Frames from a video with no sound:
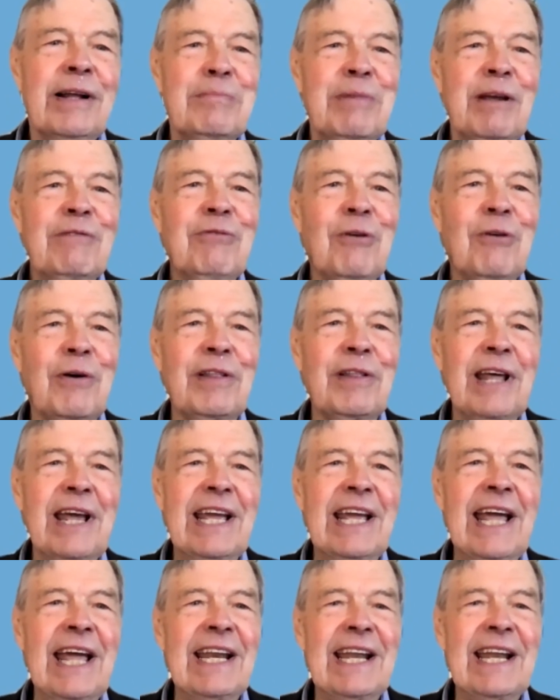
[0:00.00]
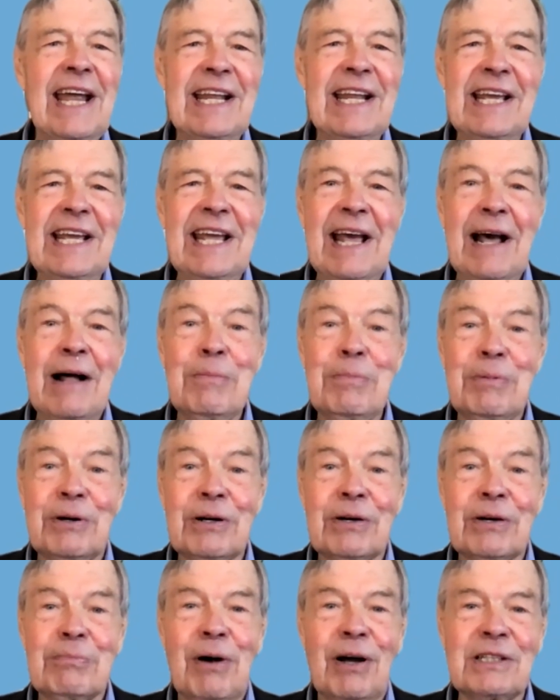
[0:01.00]
before they get any help
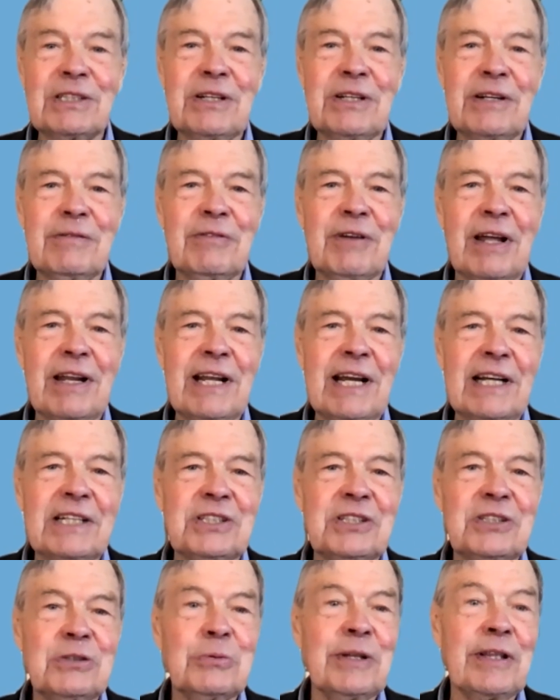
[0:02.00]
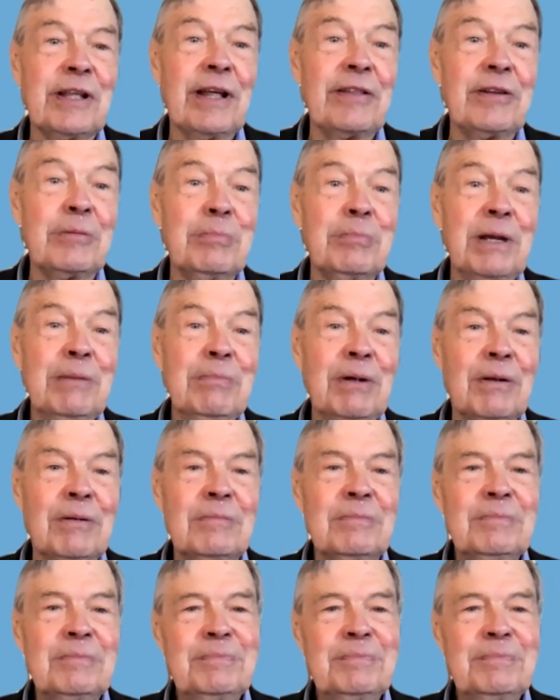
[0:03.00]
or positive connections with other people.